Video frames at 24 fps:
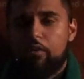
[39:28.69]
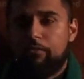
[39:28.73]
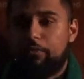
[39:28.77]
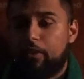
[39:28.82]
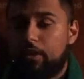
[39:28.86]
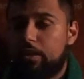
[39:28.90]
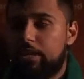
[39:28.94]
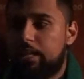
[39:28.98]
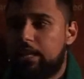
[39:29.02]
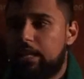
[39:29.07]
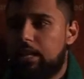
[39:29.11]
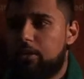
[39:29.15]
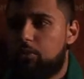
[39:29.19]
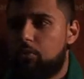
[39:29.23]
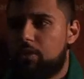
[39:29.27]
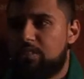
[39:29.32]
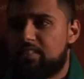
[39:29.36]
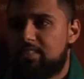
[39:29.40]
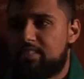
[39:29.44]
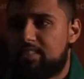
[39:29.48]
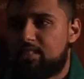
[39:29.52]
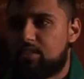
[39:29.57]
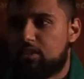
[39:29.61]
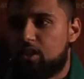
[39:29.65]
for he
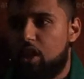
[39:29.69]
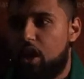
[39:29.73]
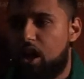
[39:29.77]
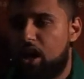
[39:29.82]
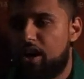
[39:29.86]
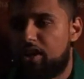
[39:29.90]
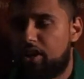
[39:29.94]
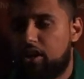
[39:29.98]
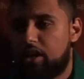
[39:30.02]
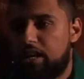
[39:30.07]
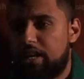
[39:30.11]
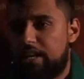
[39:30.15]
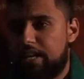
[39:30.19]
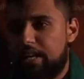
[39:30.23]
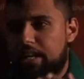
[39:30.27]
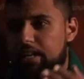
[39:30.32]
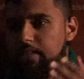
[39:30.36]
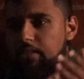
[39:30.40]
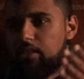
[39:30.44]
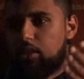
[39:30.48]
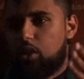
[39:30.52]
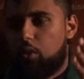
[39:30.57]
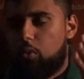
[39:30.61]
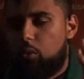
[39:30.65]
was slaughtered
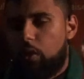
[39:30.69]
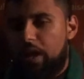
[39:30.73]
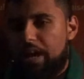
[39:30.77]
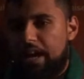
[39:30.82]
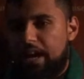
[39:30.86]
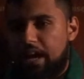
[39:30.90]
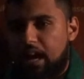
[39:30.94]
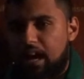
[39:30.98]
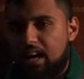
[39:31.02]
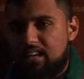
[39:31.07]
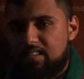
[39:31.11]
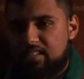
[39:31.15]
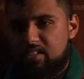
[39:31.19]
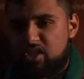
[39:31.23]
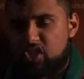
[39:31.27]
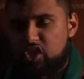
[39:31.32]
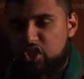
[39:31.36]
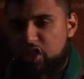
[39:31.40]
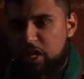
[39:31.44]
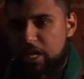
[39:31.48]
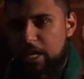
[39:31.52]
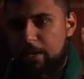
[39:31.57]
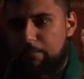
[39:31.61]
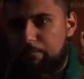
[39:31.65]
in the way a
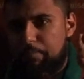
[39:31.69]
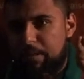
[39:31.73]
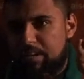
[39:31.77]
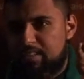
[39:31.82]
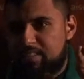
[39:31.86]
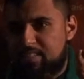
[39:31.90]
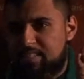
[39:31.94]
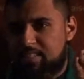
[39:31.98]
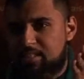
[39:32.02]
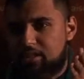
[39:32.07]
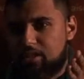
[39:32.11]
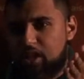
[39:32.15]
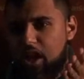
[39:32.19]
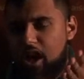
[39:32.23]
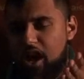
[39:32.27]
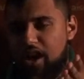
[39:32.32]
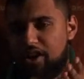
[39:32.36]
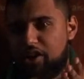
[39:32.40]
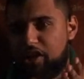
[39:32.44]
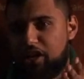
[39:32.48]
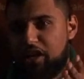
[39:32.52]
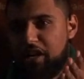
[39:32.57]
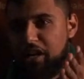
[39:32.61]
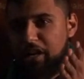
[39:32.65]
sheep is
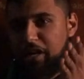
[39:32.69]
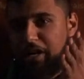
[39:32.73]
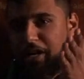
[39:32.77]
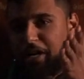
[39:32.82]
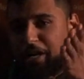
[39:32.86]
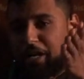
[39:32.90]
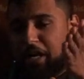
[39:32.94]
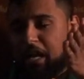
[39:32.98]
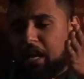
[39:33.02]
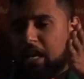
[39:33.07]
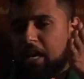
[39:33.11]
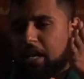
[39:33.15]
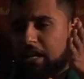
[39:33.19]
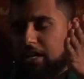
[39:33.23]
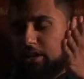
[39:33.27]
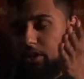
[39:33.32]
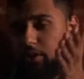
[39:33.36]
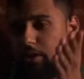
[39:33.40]
slaughtered.